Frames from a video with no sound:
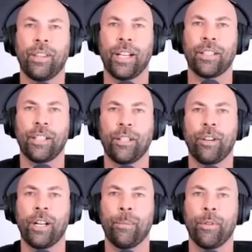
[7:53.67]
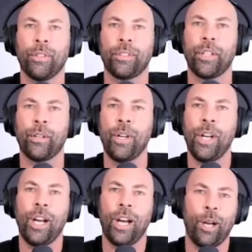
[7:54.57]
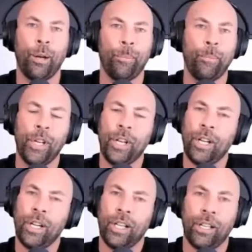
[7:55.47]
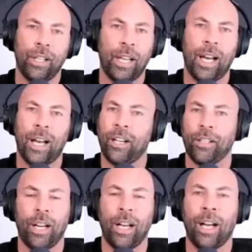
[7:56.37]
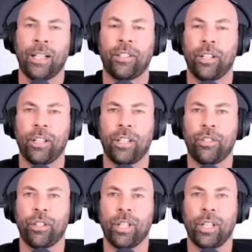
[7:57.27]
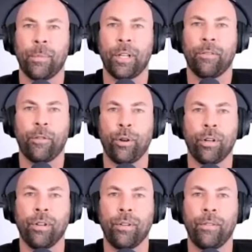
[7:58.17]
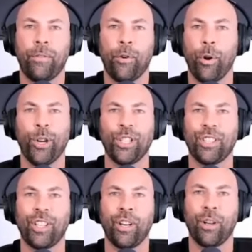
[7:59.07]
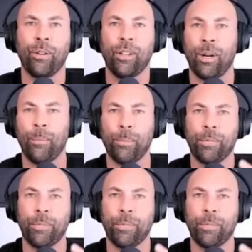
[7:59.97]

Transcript: that's incredible. So, um, yeah, I started this journey about 4 months ago. I'm up